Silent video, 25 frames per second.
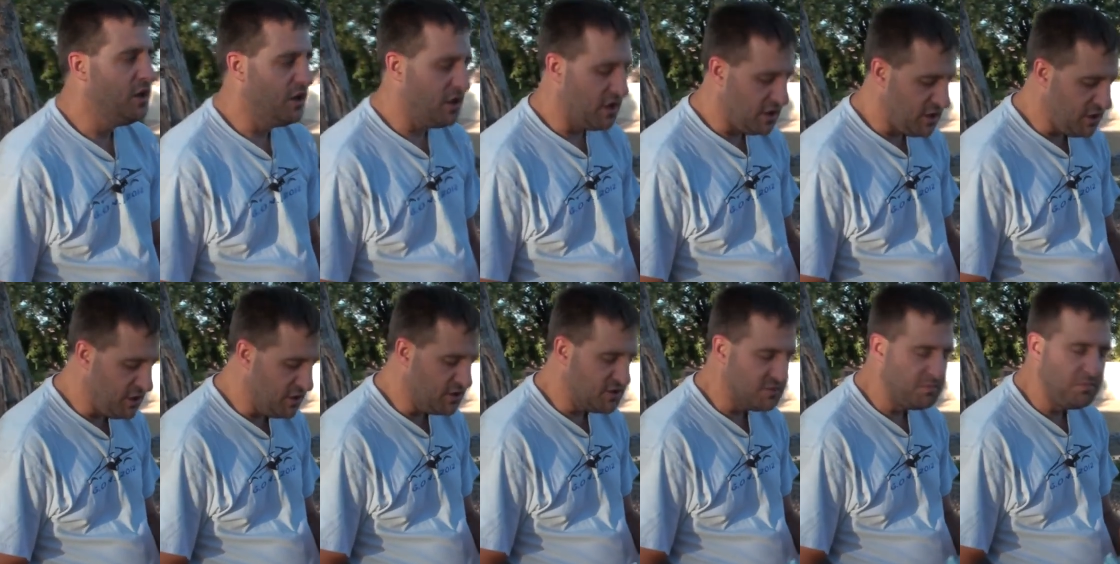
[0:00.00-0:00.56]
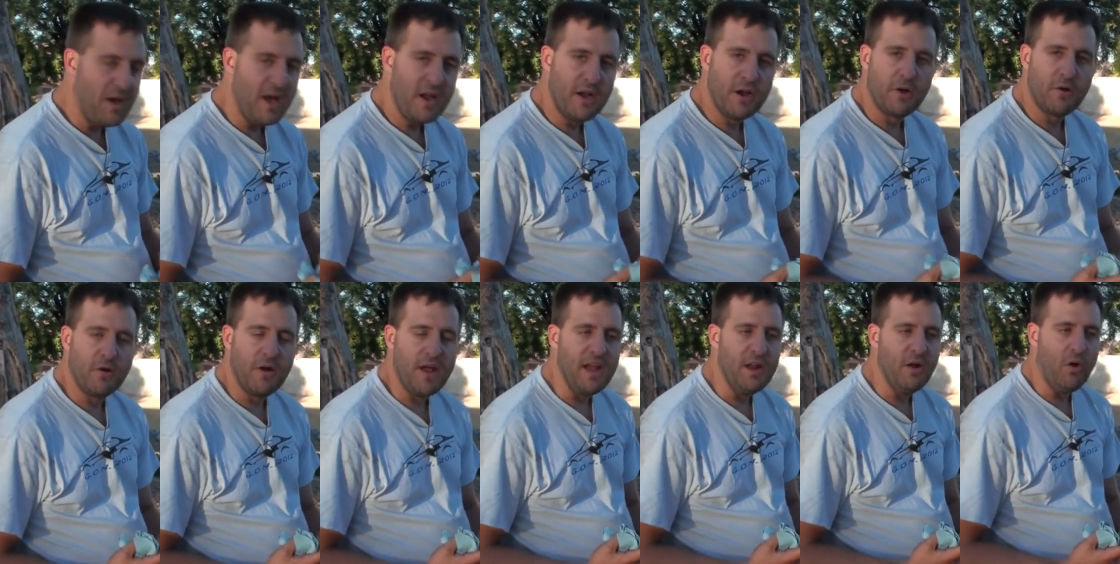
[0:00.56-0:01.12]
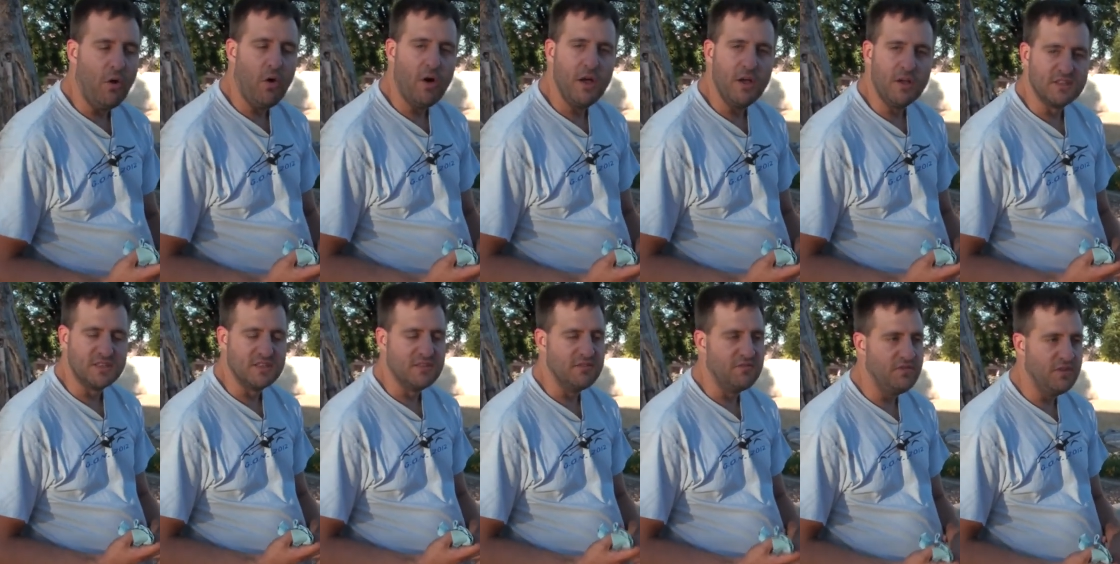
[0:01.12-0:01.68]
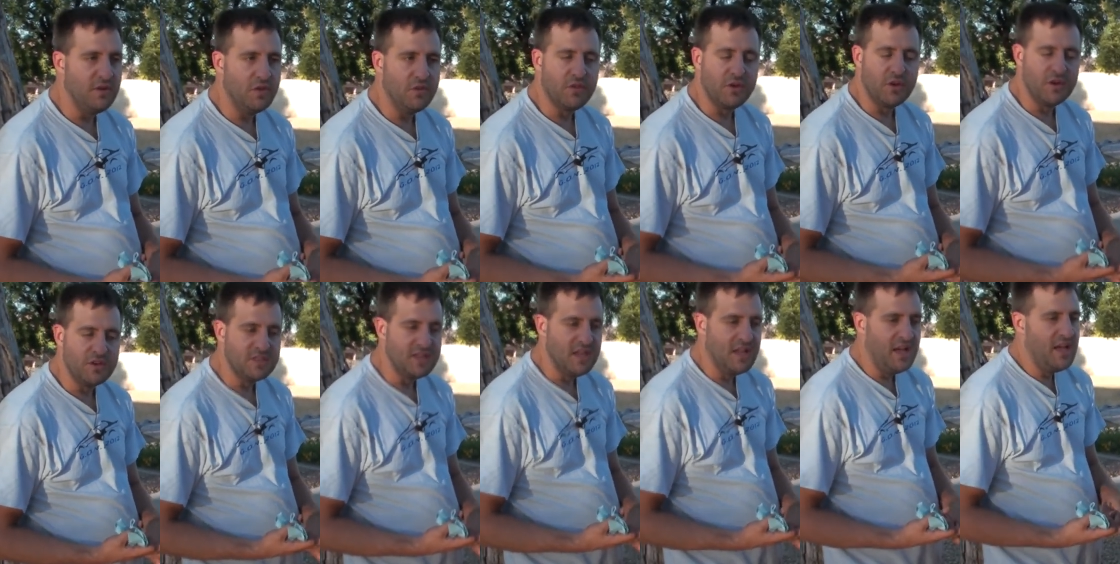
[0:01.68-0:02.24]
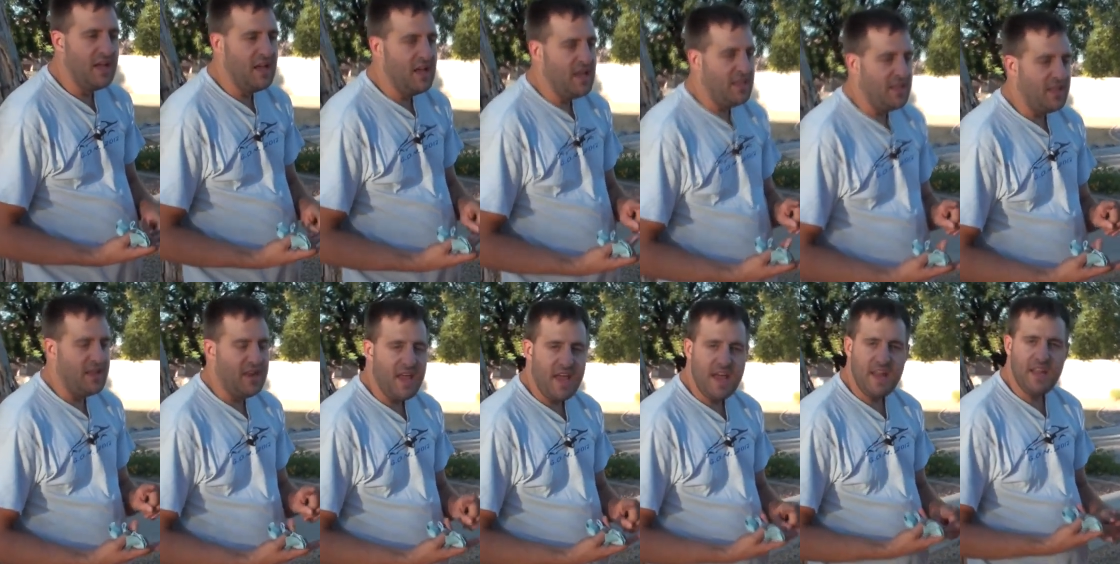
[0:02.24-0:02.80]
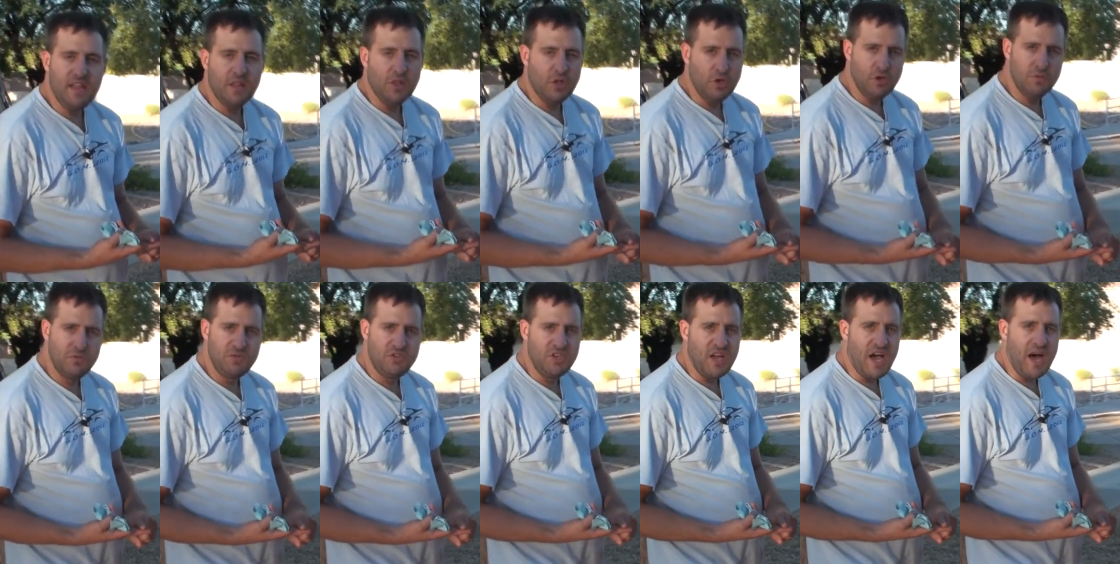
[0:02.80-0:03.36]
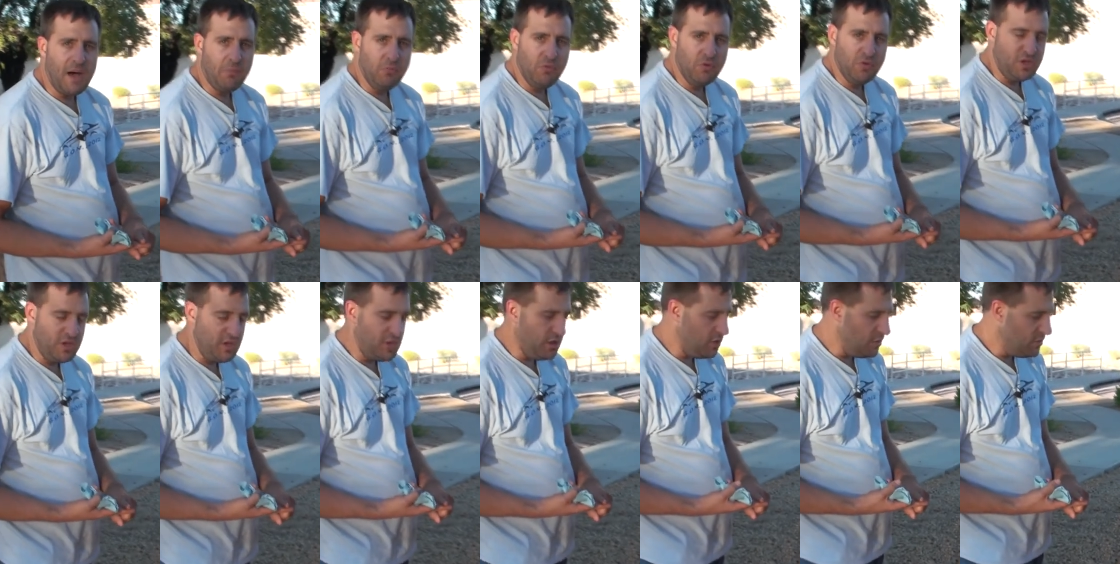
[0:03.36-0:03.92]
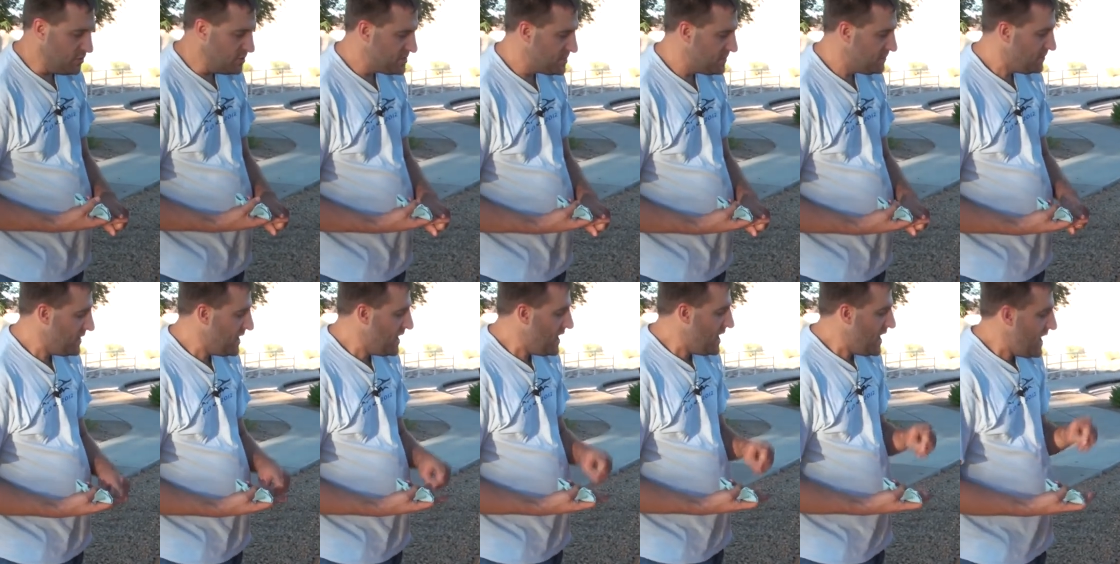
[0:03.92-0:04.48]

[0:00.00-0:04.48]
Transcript: you can use better grade oils and filters than any lube shop will use.